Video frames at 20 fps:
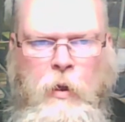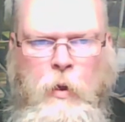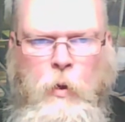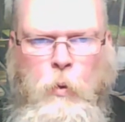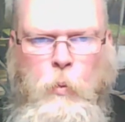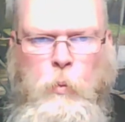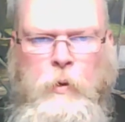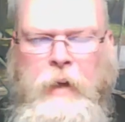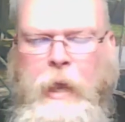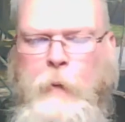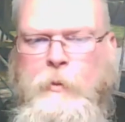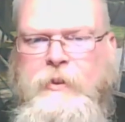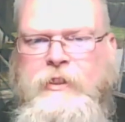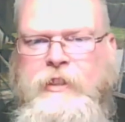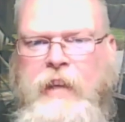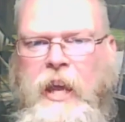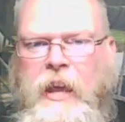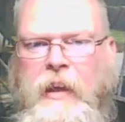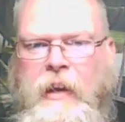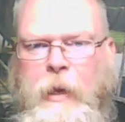When I
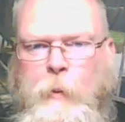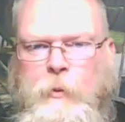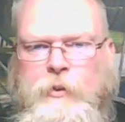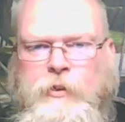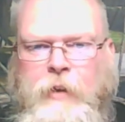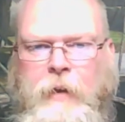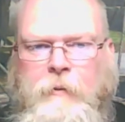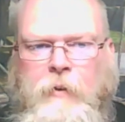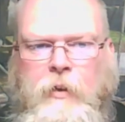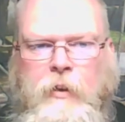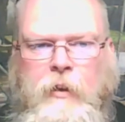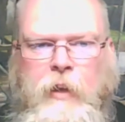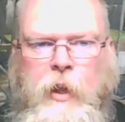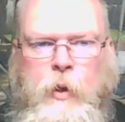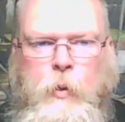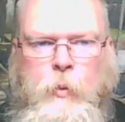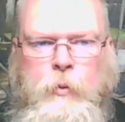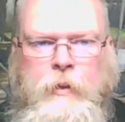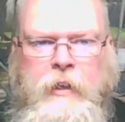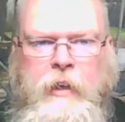was young, I would travel
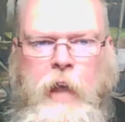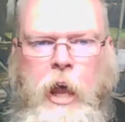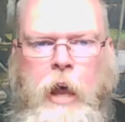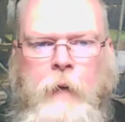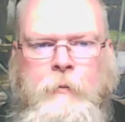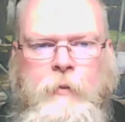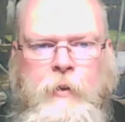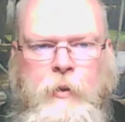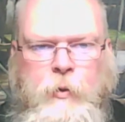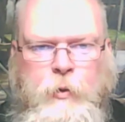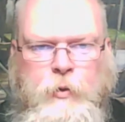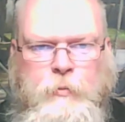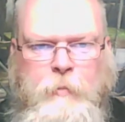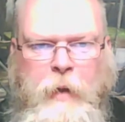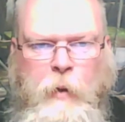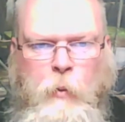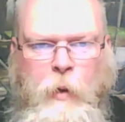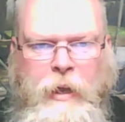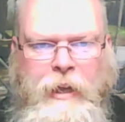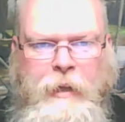alone and often lose
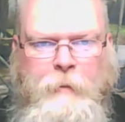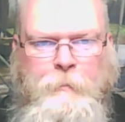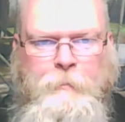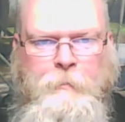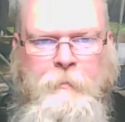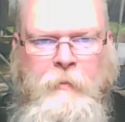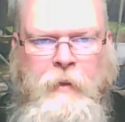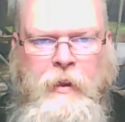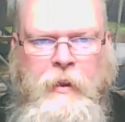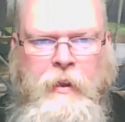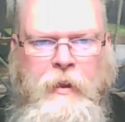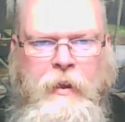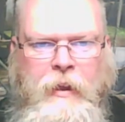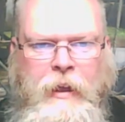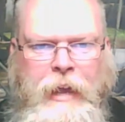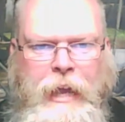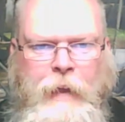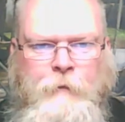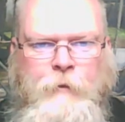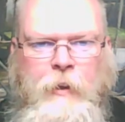my way.
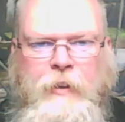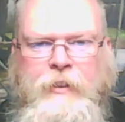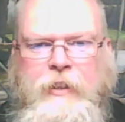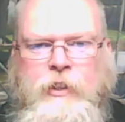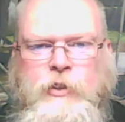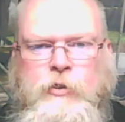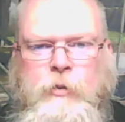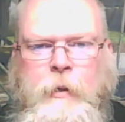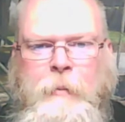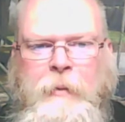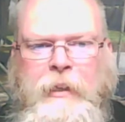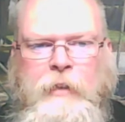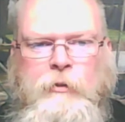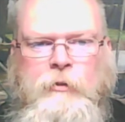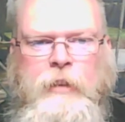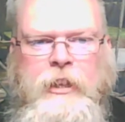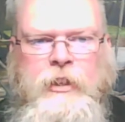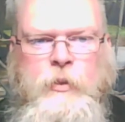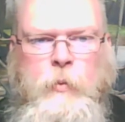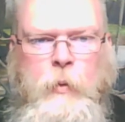I felt extremely
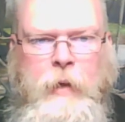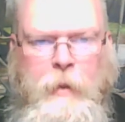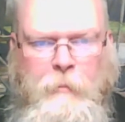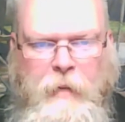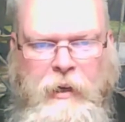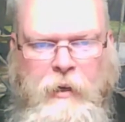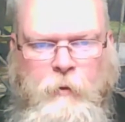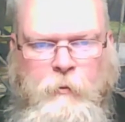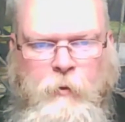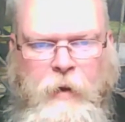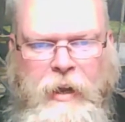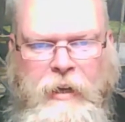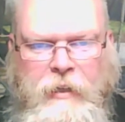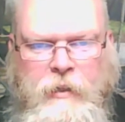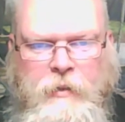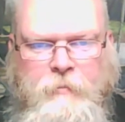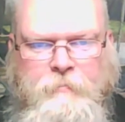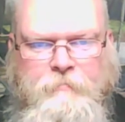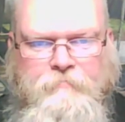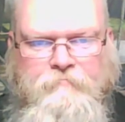rich when I made a
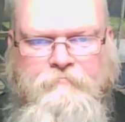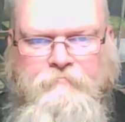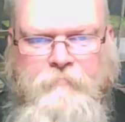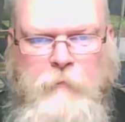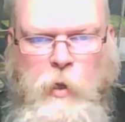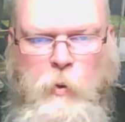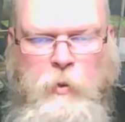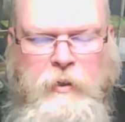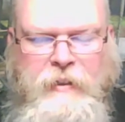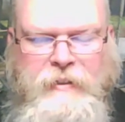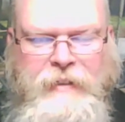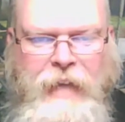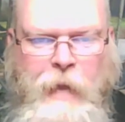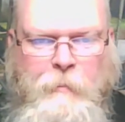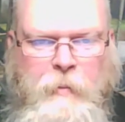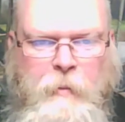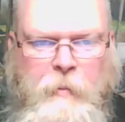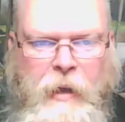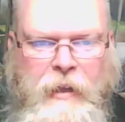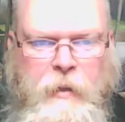friend. No one is
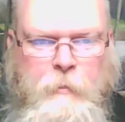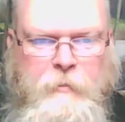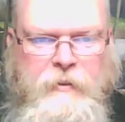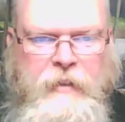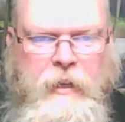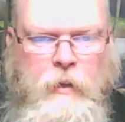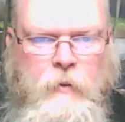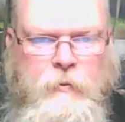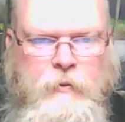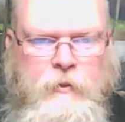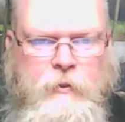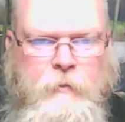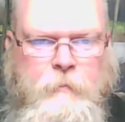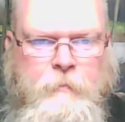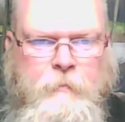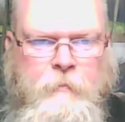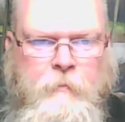happy by themselves.